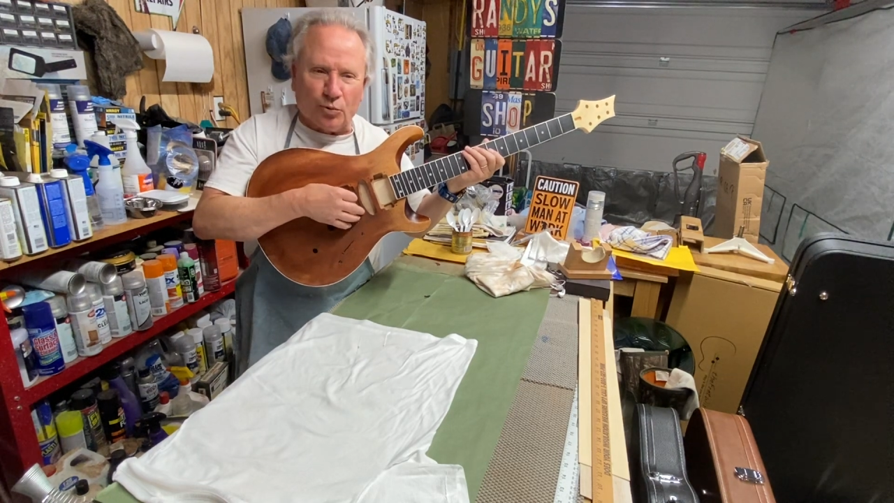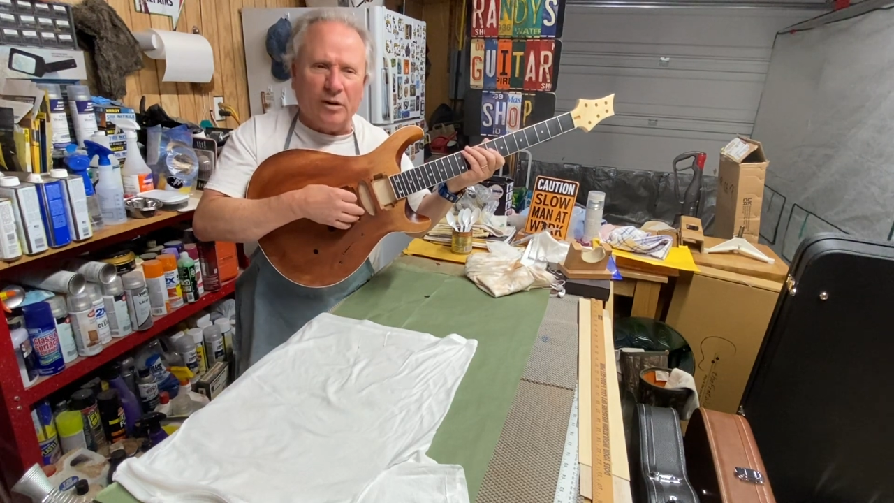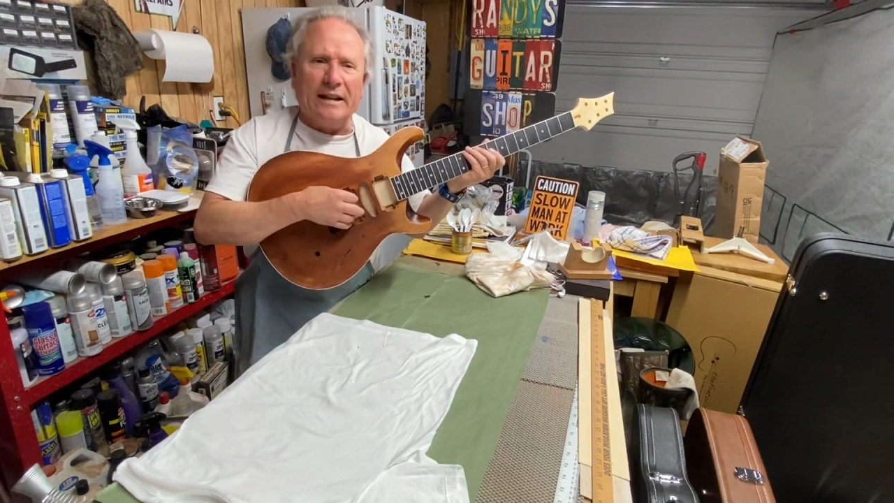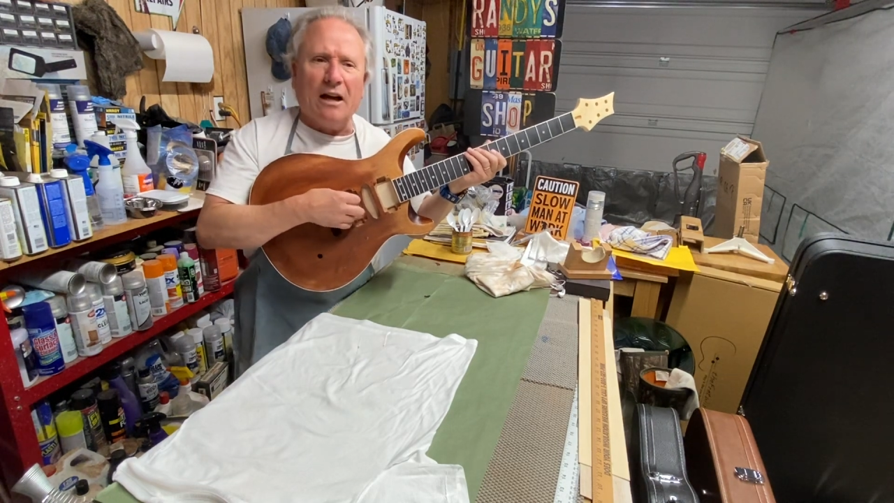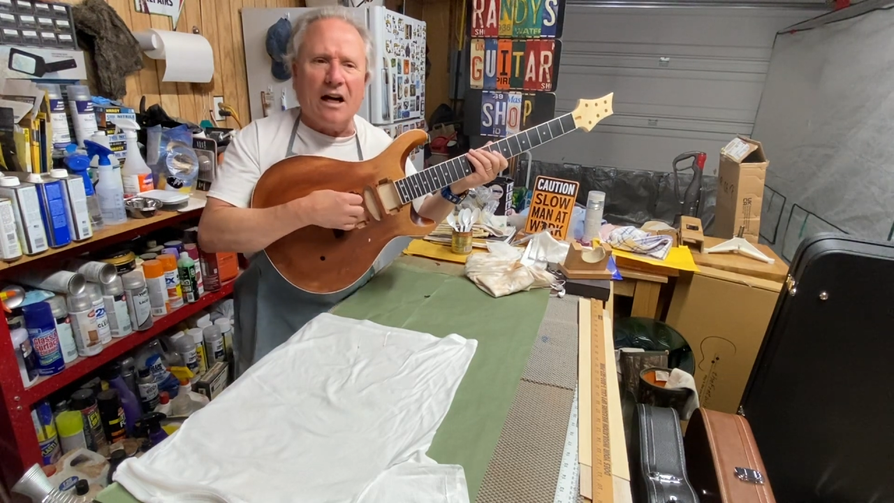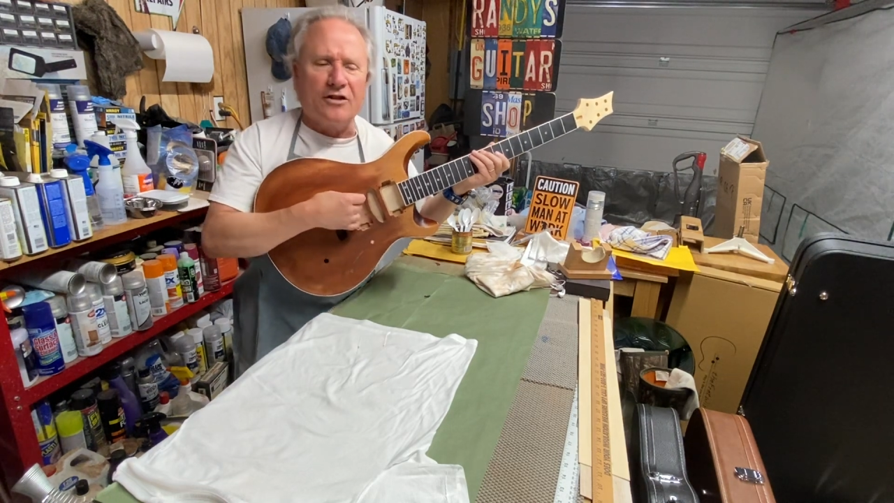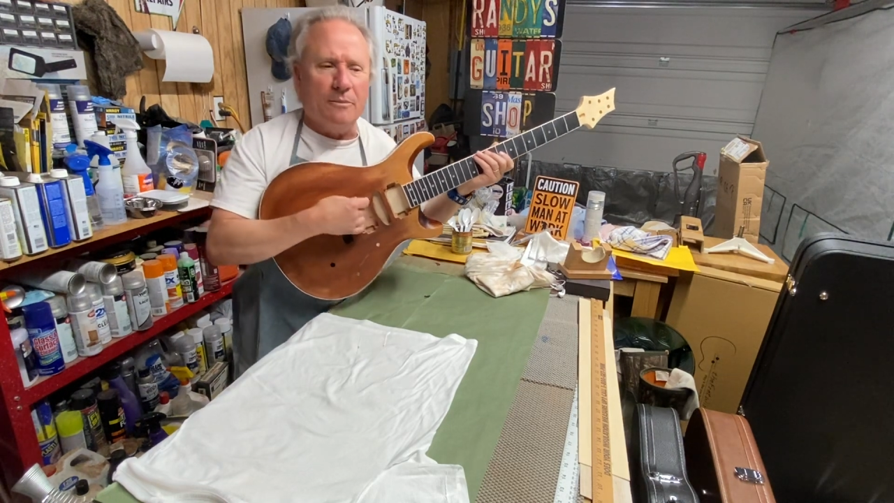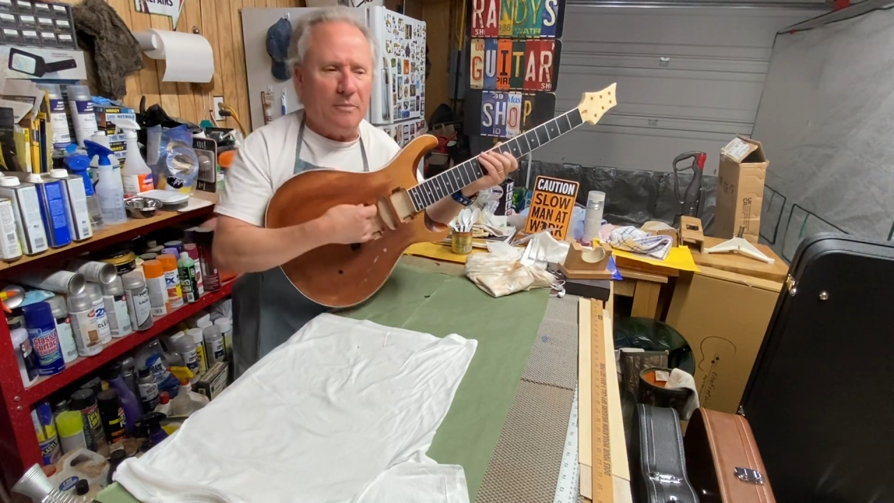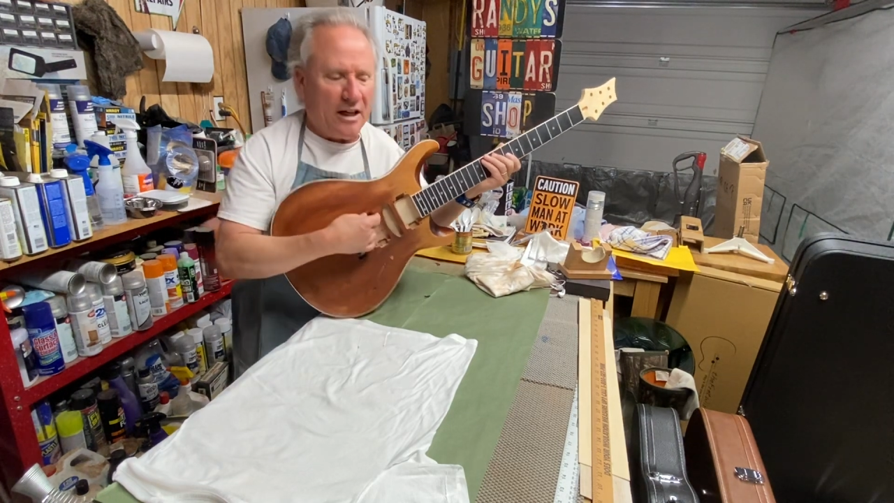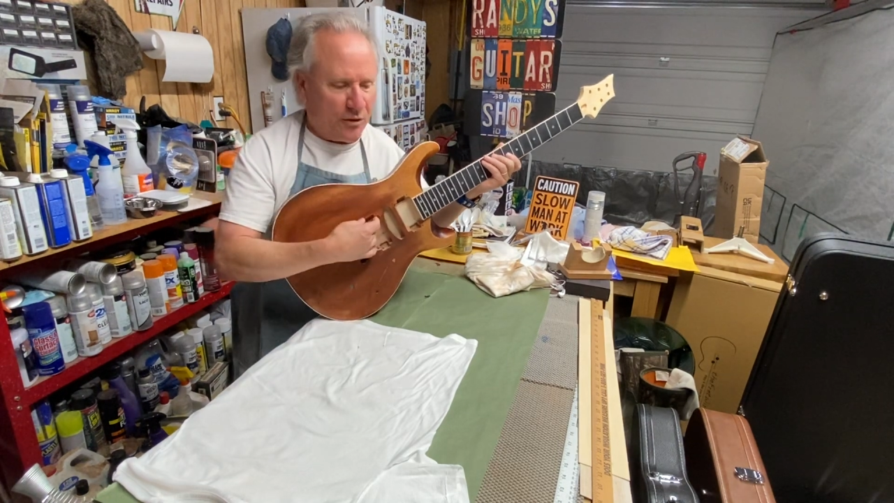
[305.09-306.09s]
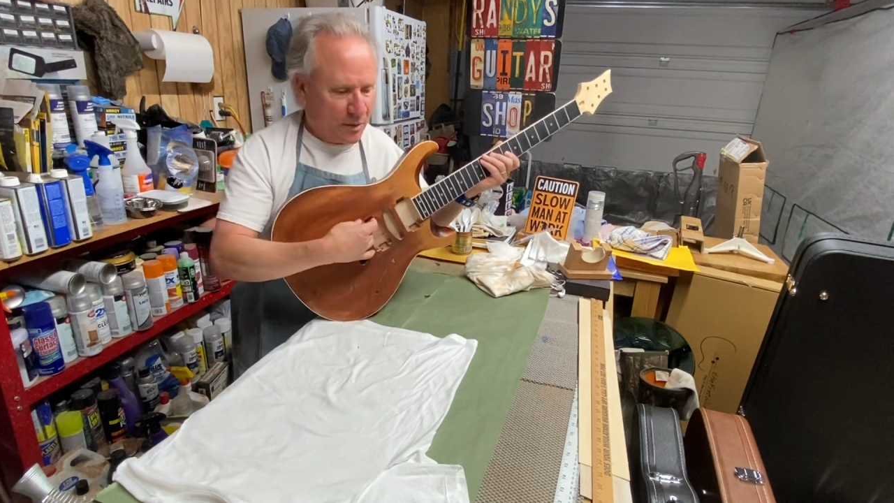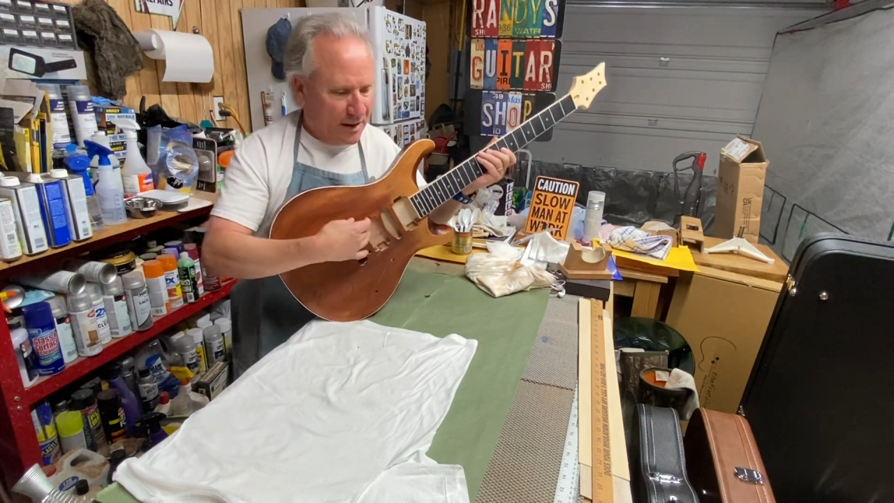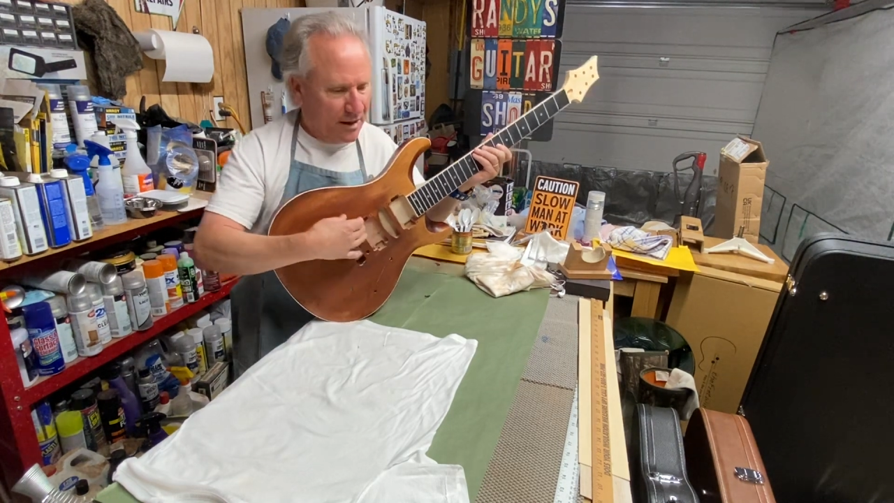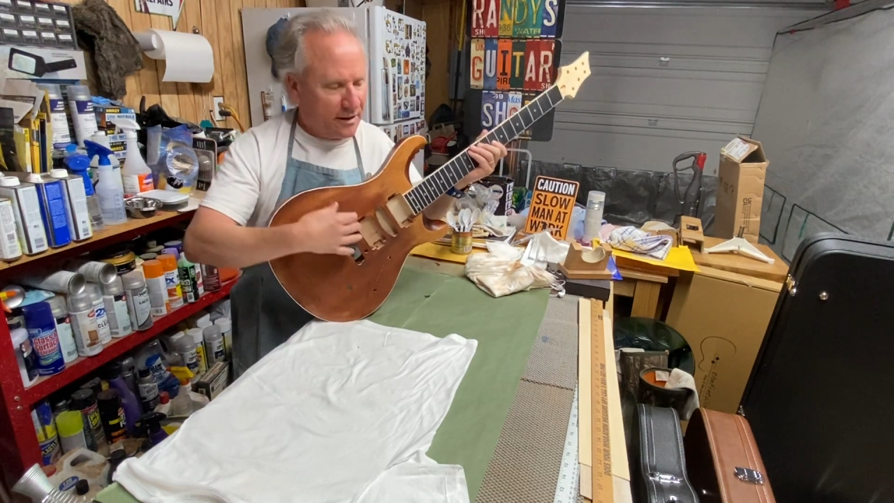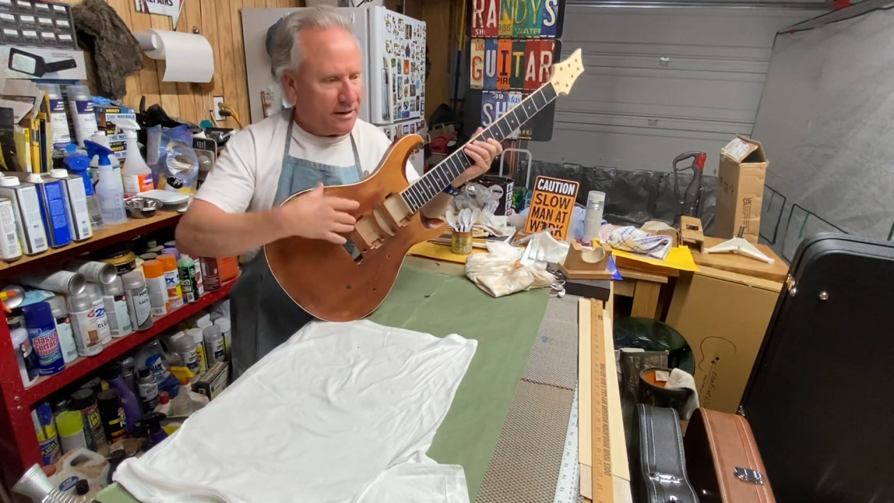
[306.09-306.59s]
really awesome bass
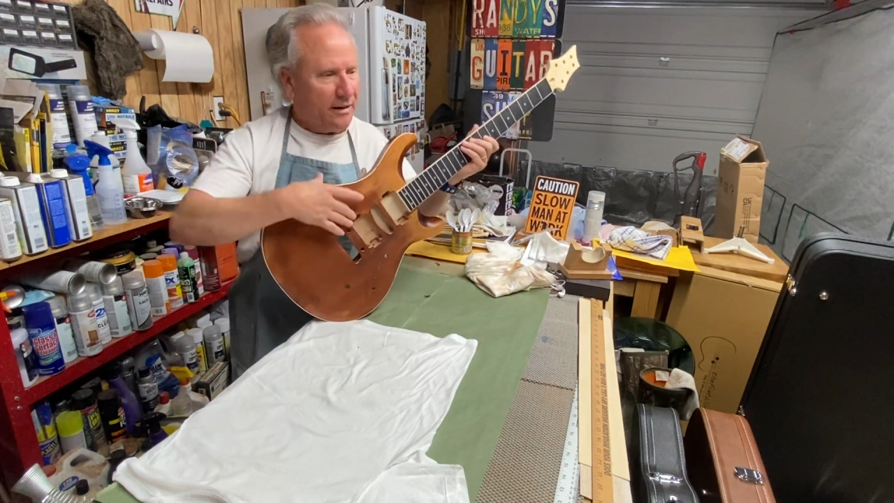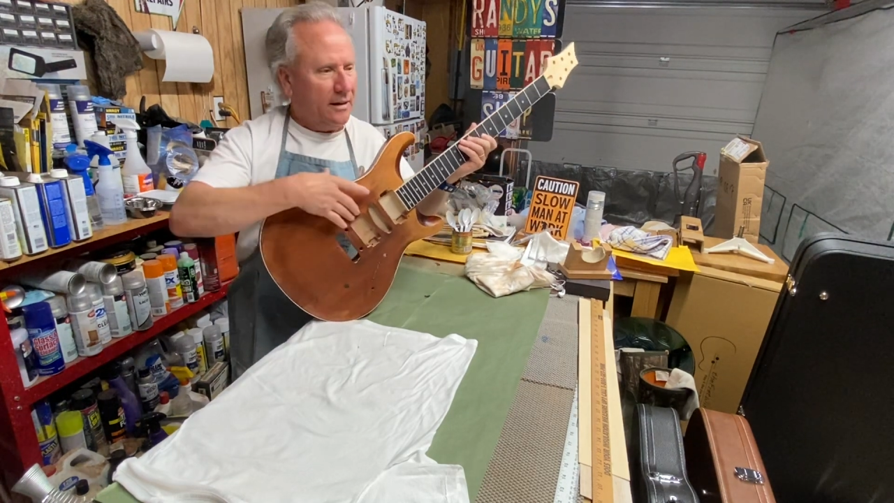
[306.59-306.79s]
players?